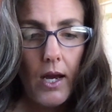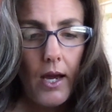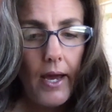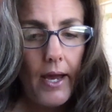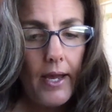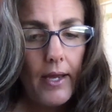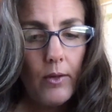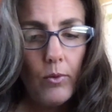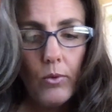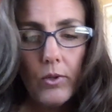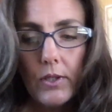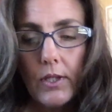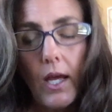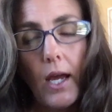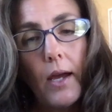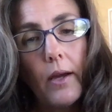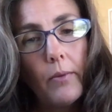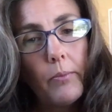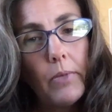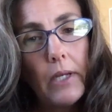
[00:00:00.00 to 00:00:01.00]
I will
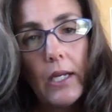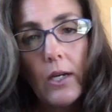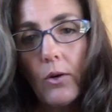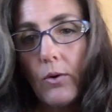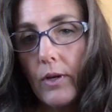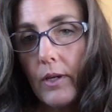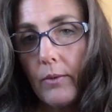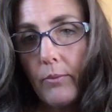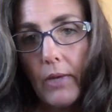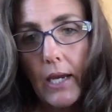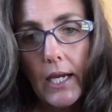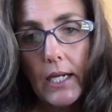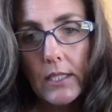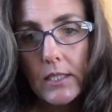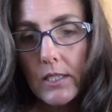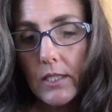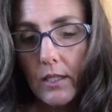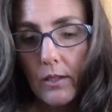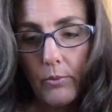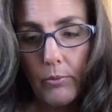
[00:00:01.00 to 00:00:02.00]
not be going back
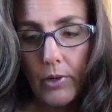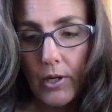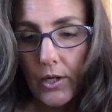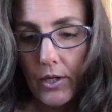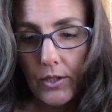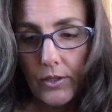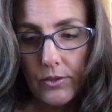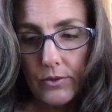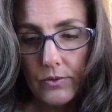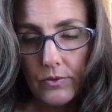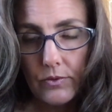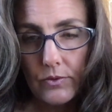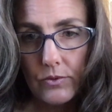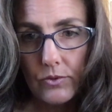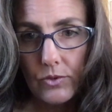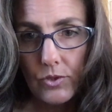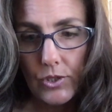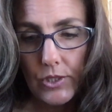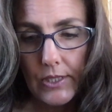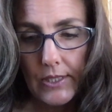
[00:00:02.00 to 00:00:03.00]
to the barn,
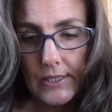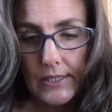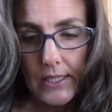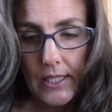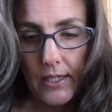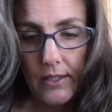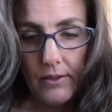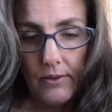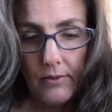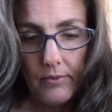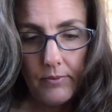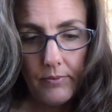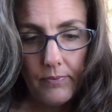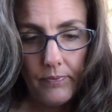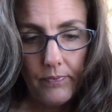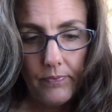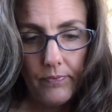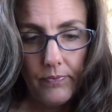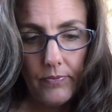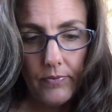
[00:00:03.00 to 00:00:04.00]
she said.
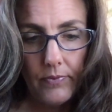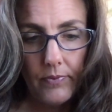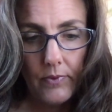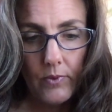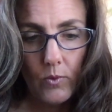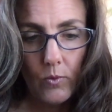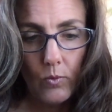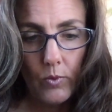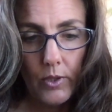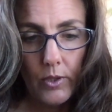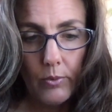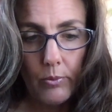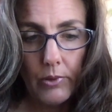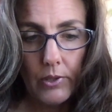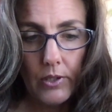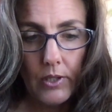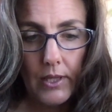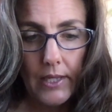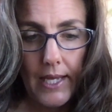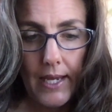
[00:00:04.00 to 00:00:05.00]

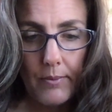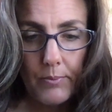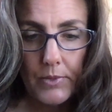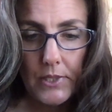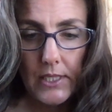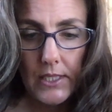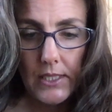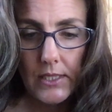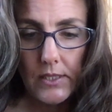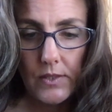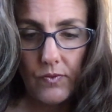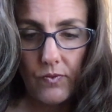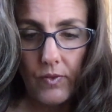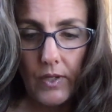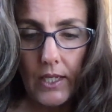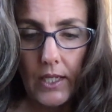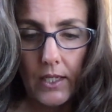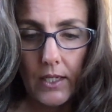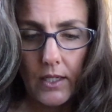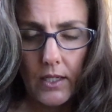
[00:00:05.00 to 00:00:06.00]
Wilbur leaped to his
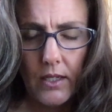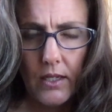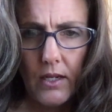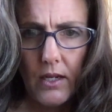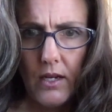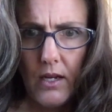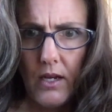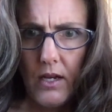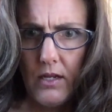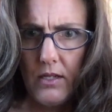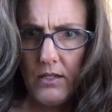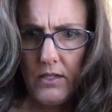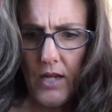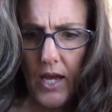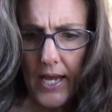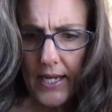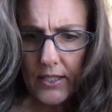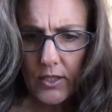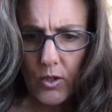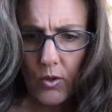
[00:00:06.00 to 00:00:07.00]
feet.
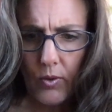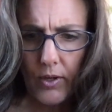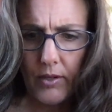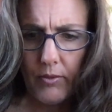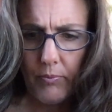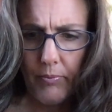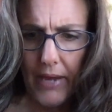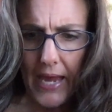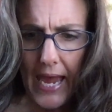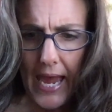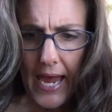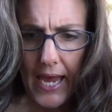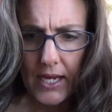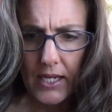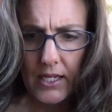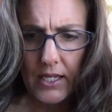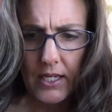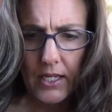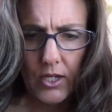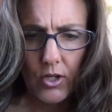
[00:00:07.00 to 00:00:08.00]
Not going
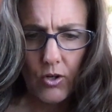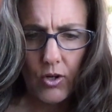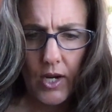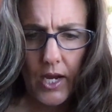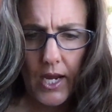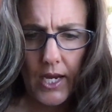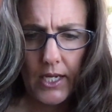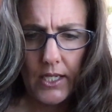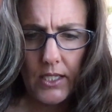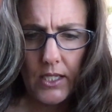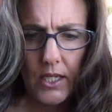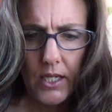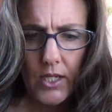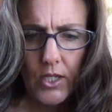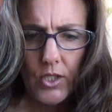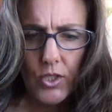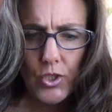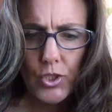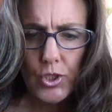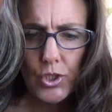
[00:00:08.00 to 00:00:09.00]
back, he cried.
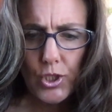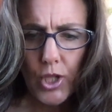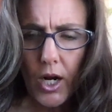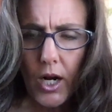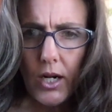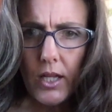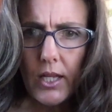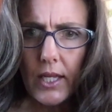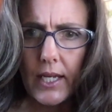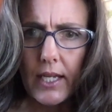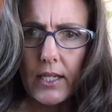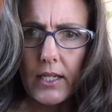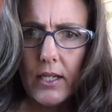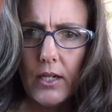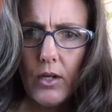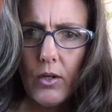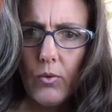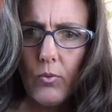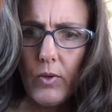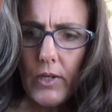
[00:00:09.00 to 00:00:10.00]
Charlotte,
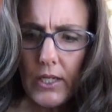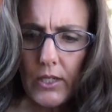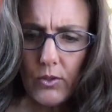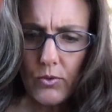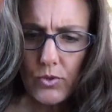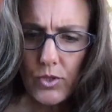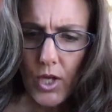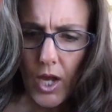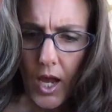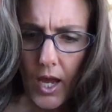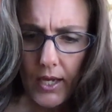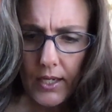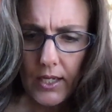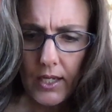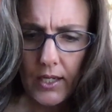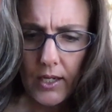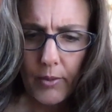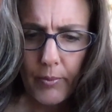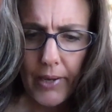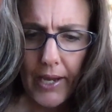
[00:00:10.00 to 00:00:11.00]
what are you
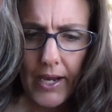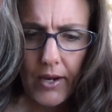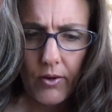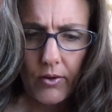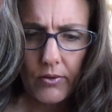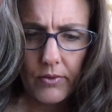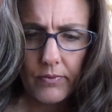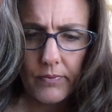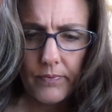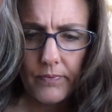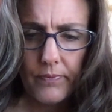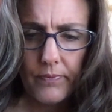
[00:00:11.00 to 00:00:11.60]
talking about?